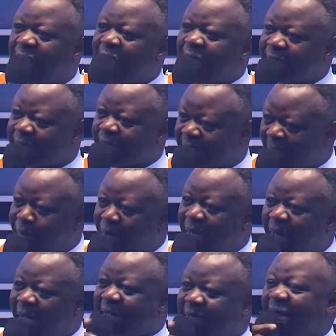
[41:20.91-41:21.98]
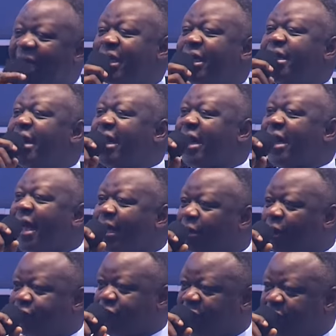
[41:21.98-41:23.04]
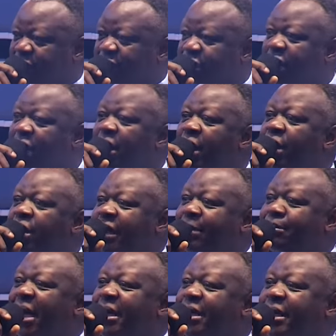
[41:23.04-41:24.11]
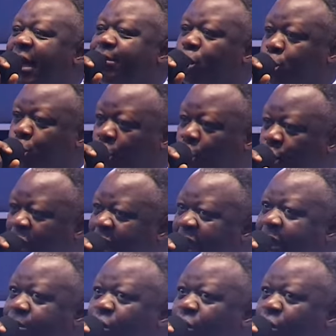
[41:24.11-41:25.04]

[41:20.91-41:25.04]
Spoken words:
is terminated in the name of Jesus. Somebody come on, scream